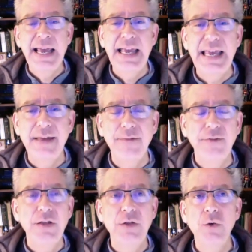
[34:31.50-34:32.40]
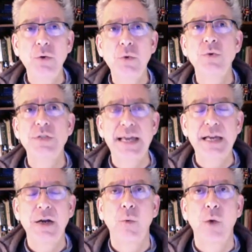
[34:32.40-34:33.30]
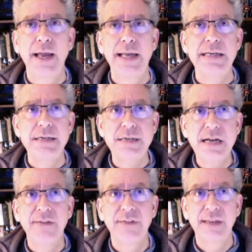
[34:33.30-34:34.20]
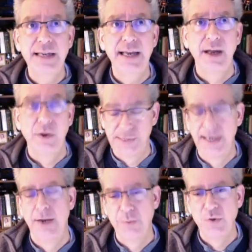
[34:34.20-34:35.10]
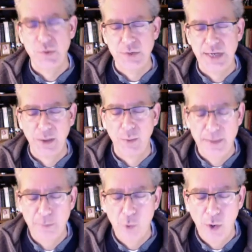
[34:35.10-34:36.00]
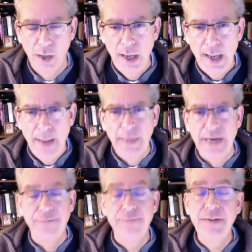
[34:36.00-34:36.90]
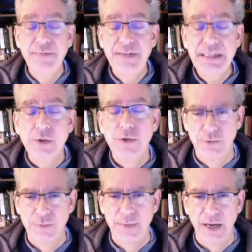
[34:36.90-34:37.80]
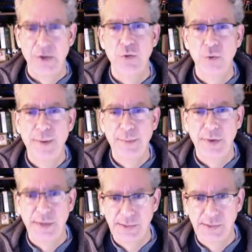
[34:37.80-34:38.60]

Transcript: if you take away nothing else, and I hope you do take away more, but if 50 years from now you remember this